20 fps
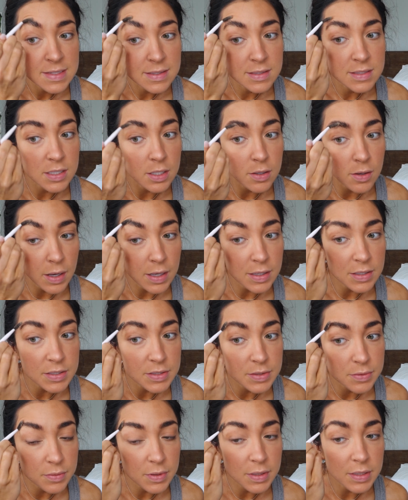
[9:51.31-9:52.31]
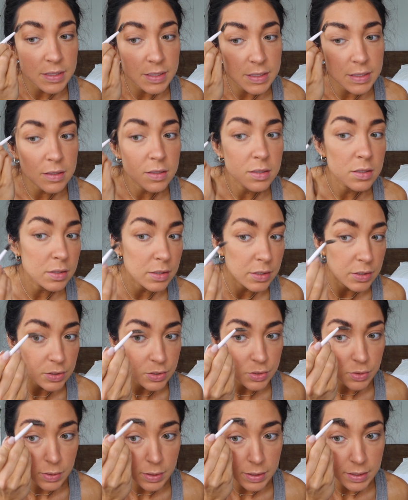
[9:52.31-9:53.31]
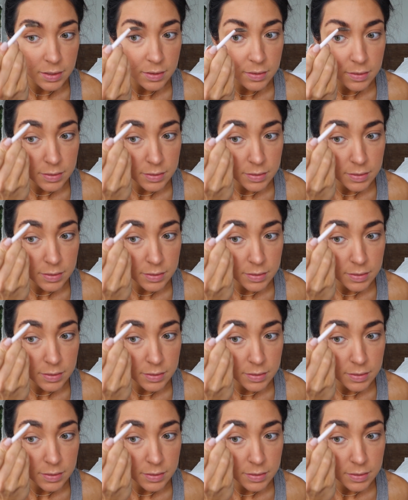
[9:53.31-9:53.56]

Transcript: So I just really enjoy